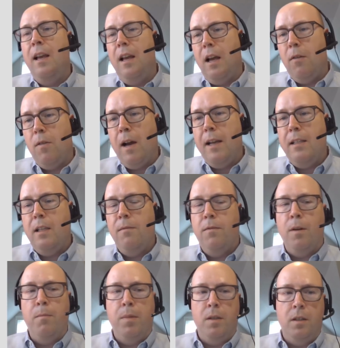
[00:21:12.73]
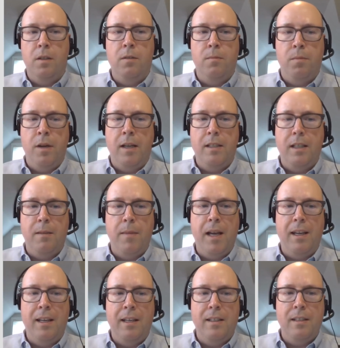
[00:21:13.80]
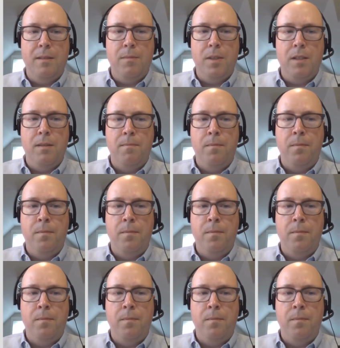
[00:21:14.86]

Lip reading: arising from pollutant pricing mechanisms.